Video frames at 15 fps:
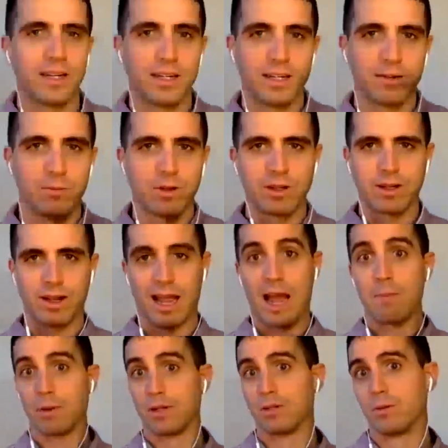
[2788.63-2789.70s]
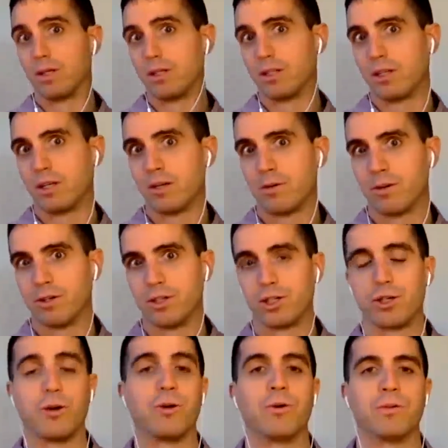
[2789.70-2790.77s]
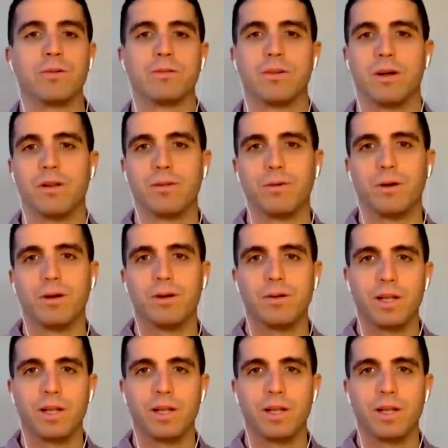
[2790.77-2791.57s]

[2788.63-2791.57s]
What happens when you see an orange cone on the road?